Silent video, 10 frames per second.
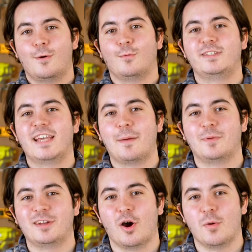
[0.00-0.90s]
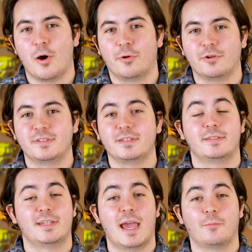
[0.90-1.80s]
What's happening, homeowners?
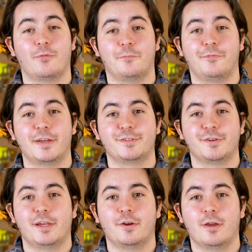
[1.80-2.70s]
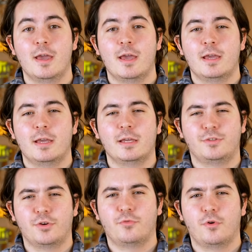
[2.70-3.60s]
Sam from Fixer here.
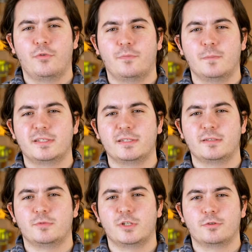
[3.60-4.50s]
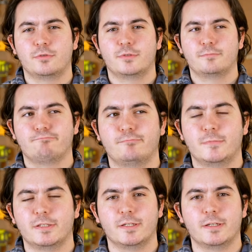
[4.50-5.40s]
Is your roof missing some shingles?
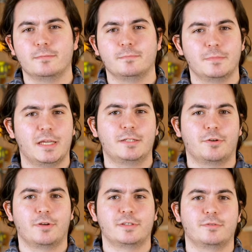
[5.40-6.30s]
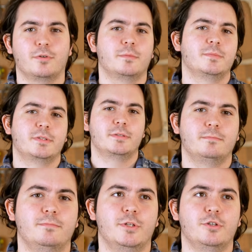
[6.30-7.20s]
Does it leak during storms?
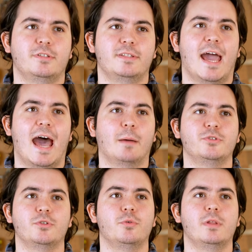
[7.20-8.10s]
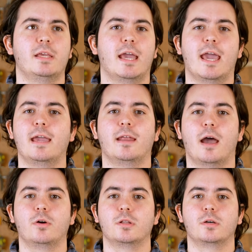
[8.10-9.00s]
Do you just absolutely hate
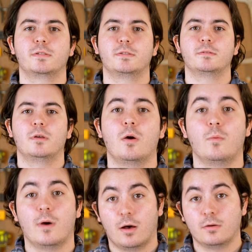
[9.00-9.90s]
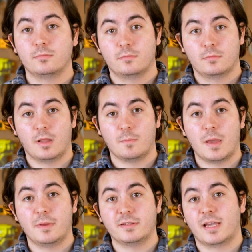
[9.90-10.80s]
how it looks? Well, then
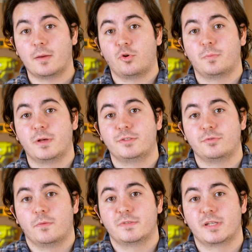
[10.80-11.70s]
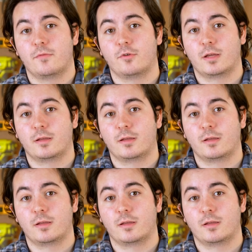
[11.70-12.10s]
maybe it's time to replace your roof's covering.